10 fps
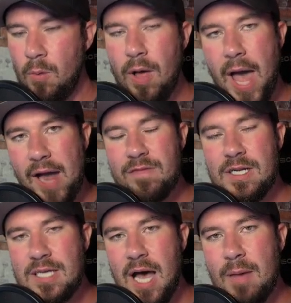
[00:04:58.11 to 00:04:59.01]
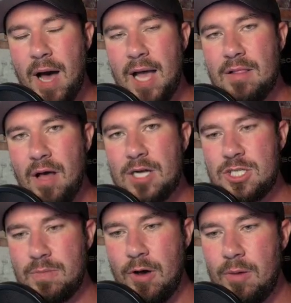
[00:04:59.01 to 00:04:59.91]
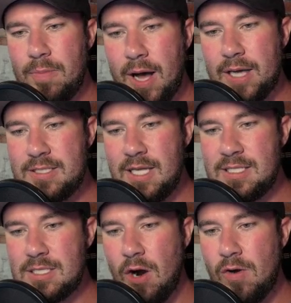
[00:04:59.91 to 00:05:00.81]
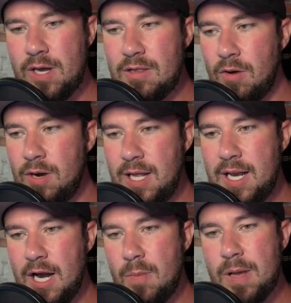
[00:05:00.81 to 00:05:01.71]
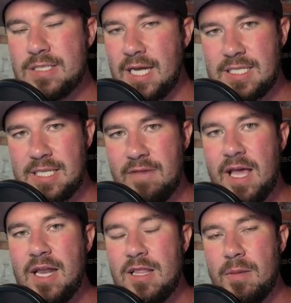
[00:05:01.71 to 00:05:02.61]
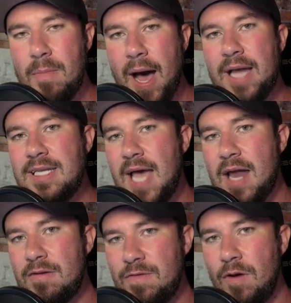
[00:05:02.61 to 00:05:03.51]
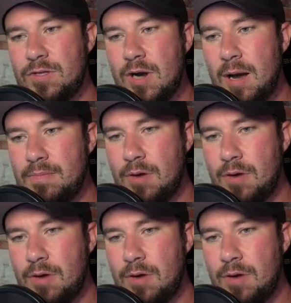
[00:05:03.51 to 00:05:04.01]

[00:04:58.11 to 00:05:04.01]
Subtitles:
Well, every time I launch the Pwnbox, this is already loaded in here because I saved it into the My Data folder on